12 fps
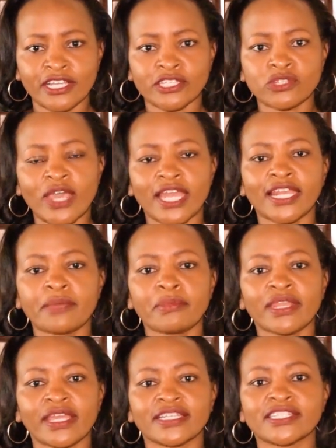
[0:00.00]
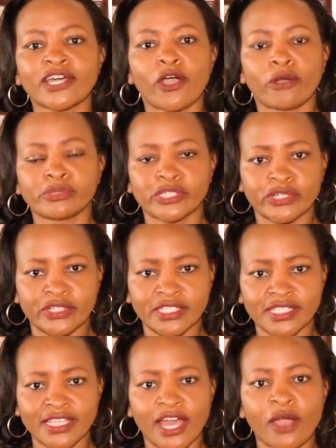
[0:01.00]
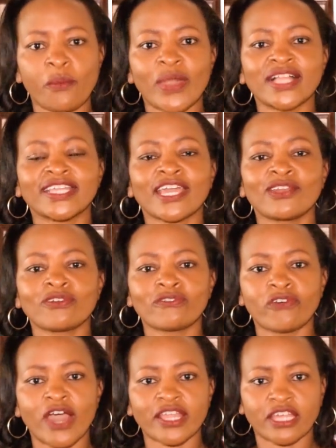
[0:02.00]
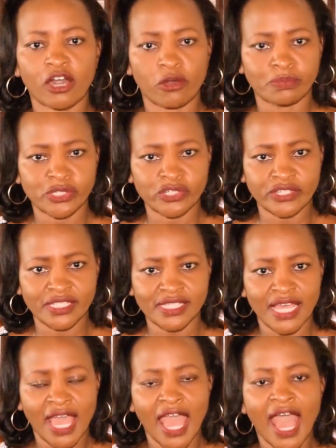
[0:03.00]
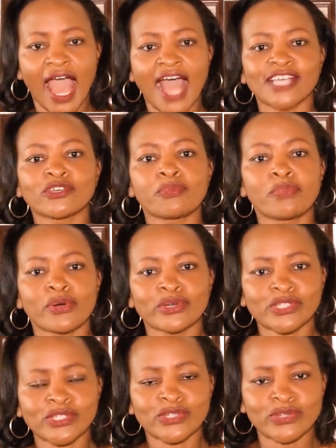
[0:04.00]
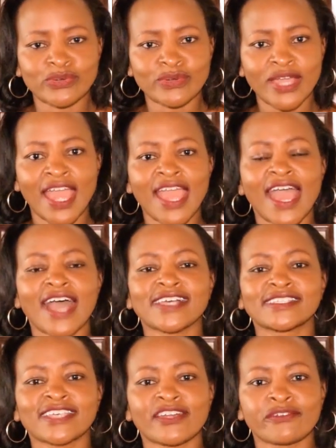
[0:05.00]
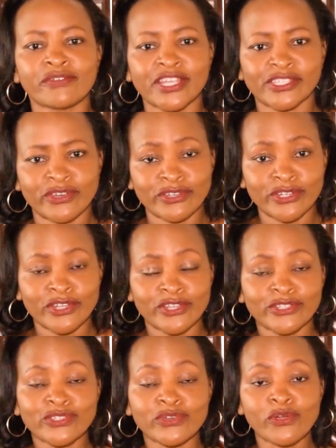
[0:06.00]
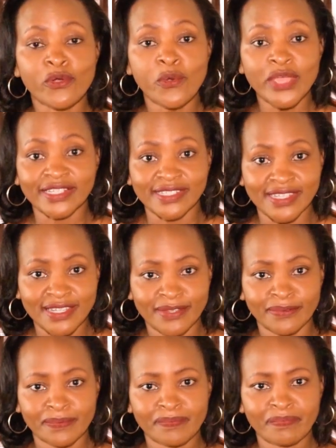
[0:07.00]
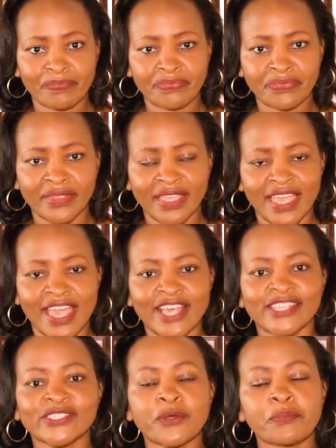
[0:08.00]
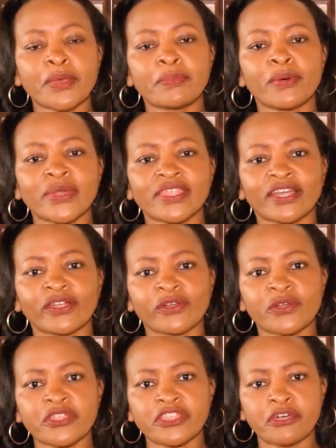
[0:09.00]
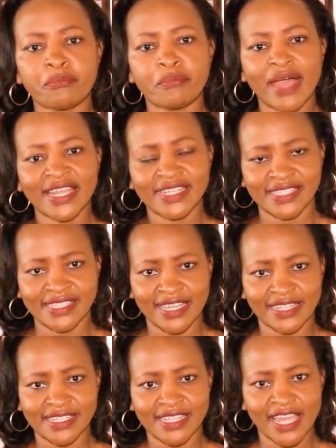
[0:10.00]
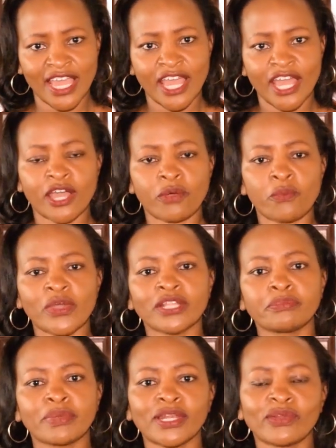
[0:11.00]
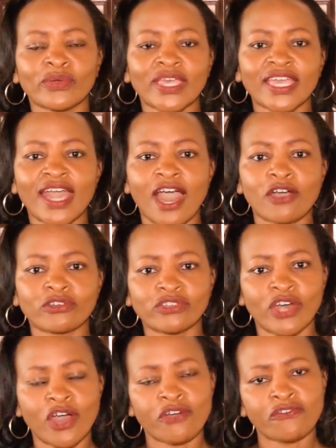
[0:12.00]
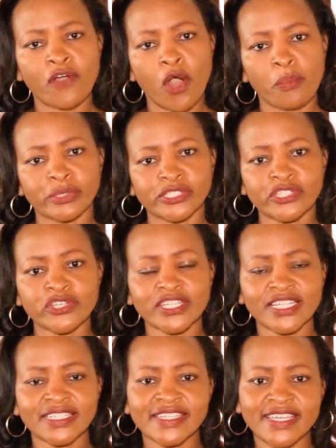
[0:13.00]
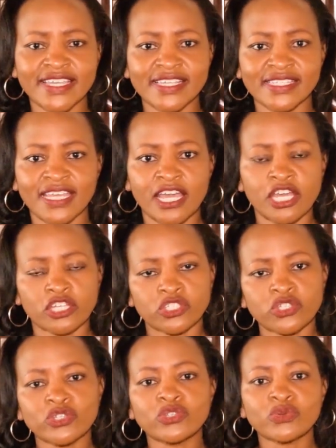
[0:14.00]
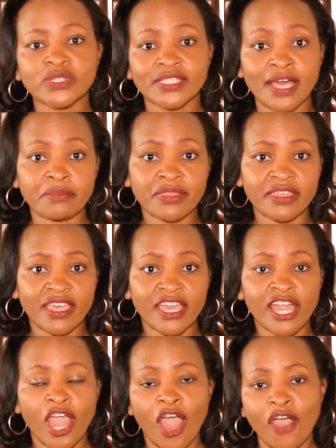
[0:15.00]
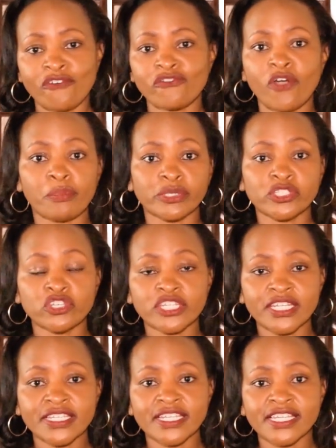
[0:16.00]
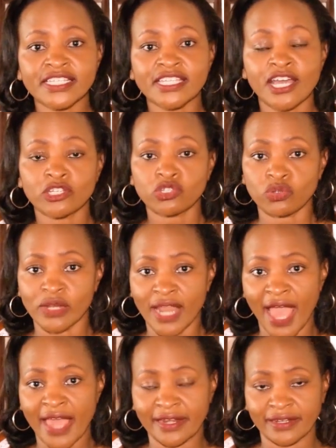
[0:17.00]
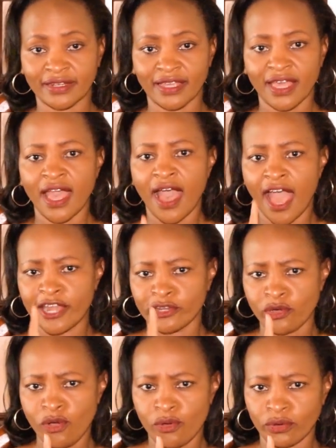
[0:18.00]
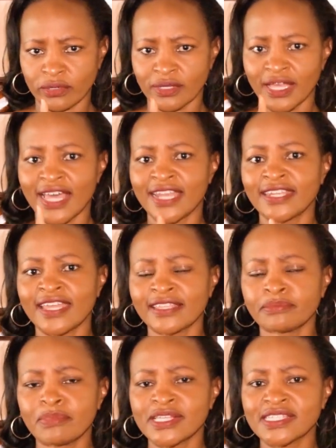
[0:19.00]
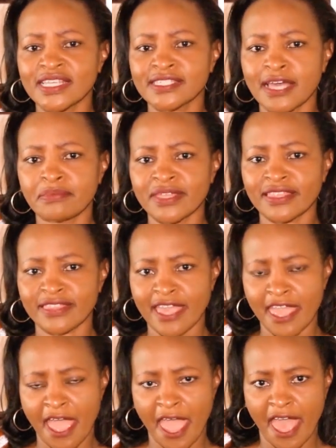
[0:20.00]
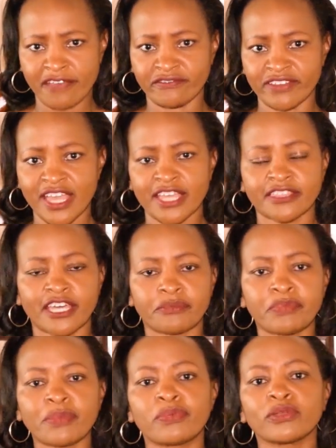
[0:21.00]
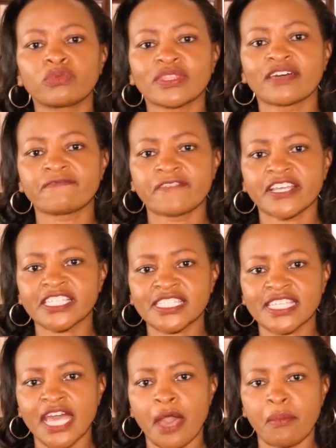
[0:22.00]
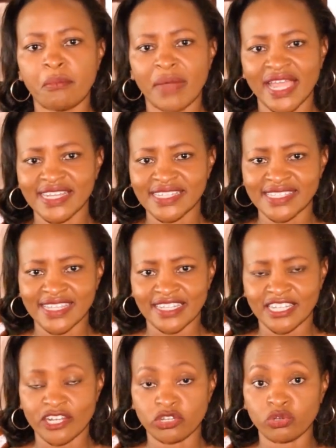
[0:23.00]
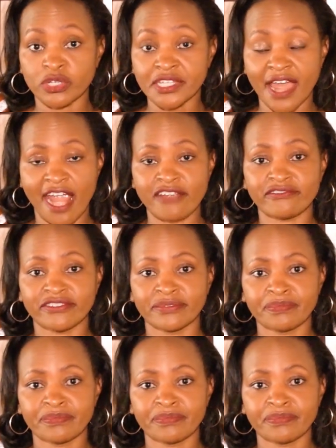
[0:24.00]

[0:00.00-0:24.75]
to eliminate the options while they look for other options, as opposed to as a reason to quit. So people with a growth mindset will be looking out for opportunities to do something, for opportunities to learn. And let me say something they have that people with a fixed mindset don't have.